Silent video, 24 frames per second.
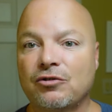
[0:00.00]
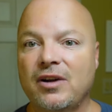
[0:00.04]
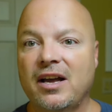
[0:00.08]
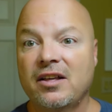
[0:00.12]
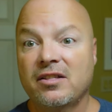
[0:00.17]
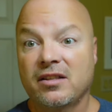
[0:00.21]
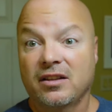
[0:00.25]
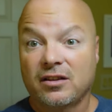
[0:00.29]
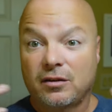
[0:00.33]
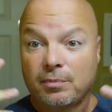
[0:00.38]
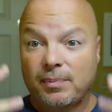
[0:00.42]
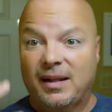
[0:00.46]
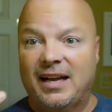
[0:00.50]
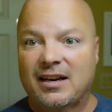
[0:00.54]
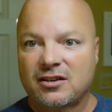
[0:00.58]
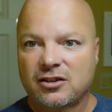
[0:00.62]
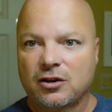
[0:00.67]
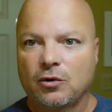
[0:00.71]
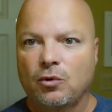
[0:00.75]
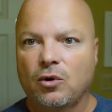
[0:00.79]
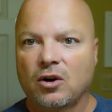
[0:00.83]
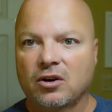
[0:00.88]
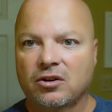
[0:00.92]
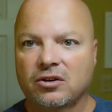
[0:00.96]
rather than
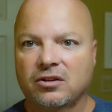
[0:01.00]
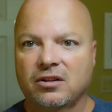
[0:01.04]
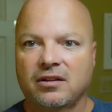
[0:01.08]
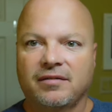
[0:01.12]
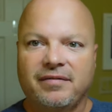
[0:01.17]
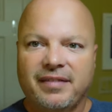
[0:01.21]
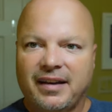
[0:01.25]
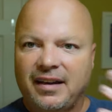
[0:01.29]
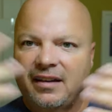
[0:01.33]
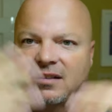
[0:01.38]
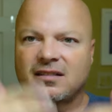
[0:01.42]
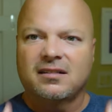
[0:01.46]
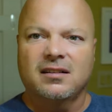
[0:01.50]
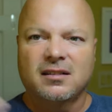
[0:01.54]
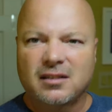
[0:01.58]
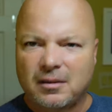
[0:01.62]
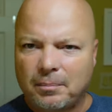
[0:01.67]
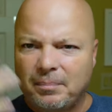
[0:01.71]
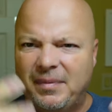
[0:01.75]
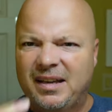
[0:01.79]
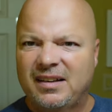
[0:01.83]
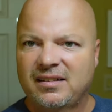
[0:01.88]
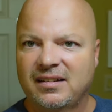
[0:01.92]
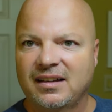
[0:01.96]
splashing water in the face, the
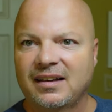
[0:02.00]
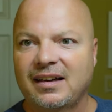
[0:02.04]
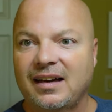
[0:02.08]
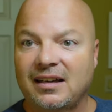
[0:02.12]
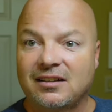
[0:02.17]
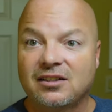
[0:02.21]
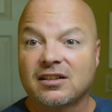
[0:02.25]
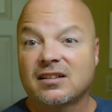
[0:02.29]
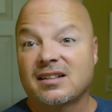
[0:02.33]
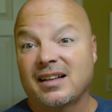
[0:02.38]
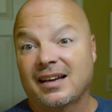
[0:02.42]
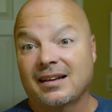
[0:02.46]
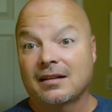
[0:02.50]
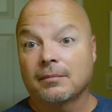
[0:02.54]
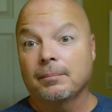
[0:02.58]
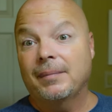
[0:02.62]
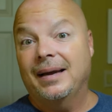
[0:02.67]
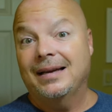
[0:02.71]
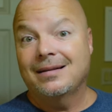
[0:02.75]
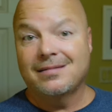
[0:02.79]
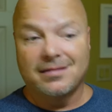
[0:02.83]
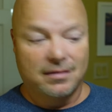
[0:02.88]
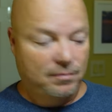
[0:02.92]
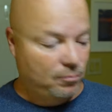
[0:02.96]
misting I just think
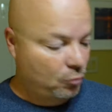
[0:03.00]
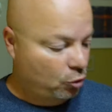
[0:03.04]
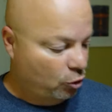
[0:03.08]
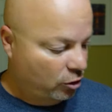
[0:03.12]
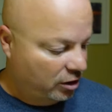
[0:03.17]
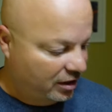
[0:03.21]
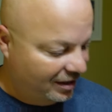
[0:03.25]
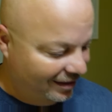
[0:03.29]
makes it more